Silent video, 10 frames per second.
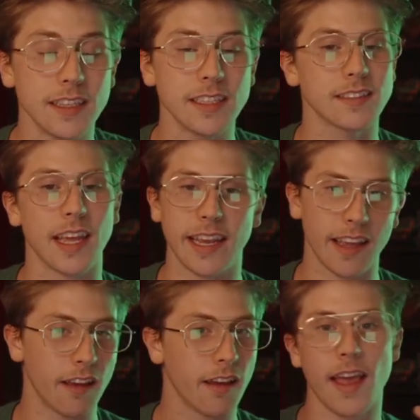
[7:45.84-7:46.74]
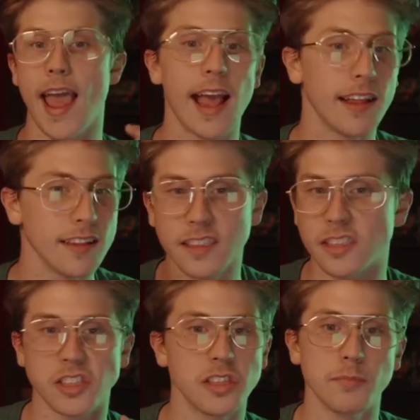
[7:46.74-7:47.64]
of in this like
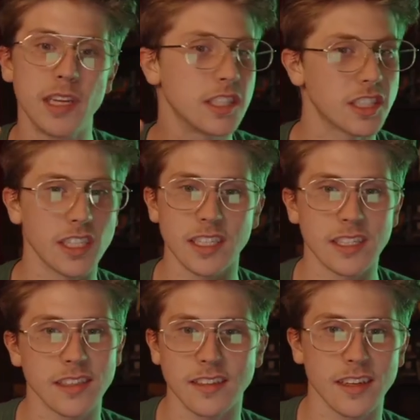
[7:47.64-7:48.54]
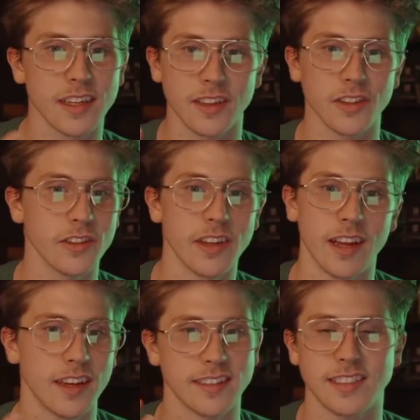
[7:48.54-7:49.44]
hellish dimension mm,
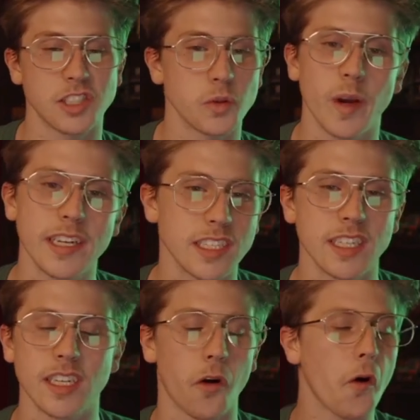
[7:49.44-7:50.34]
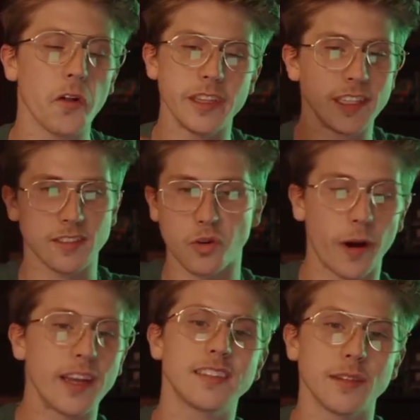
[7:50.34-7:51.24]
uh, situation. All these mm-hmm.
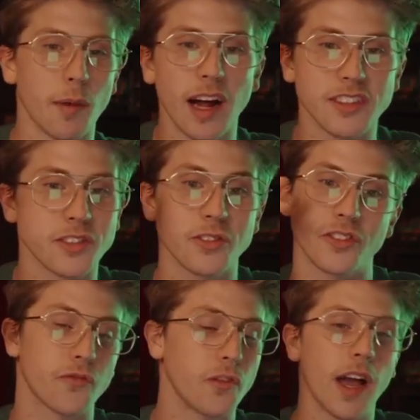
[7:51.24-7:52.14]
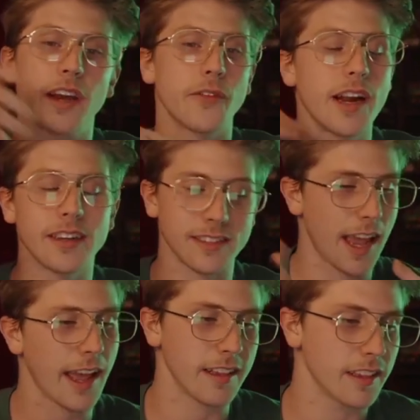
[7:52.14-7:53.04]
crazy mm-hmm. monsters are flying around
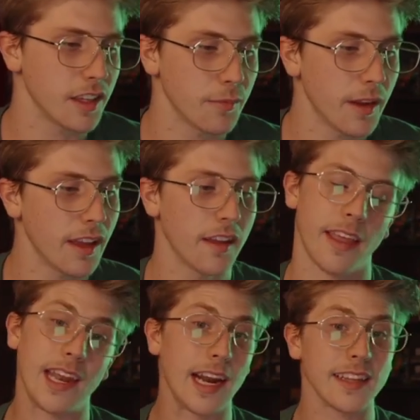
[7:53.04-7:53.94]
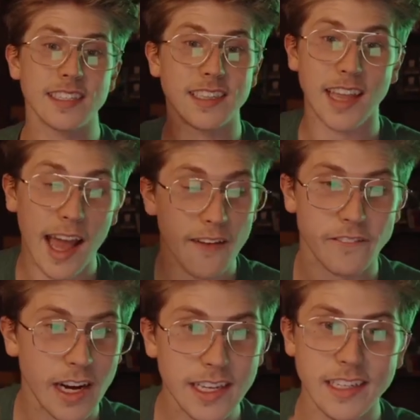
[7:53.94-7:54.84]
attacking them, and I think that
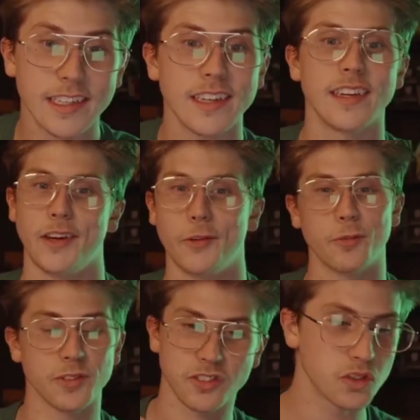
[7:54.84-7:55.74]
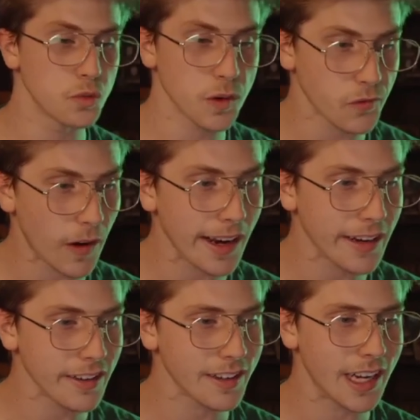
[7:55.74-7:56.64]
fight was super
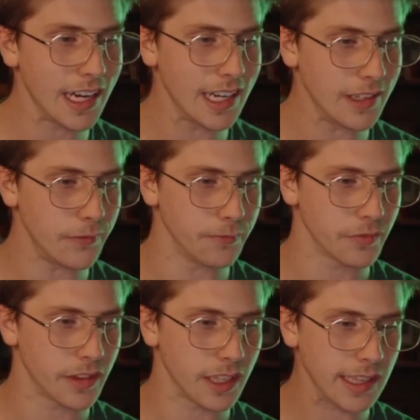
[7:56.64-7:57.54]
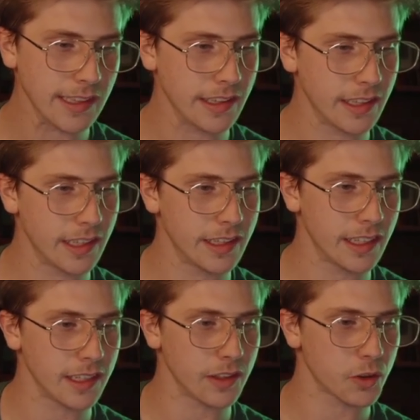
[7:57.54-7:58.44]
fire. Um, yeah. The, the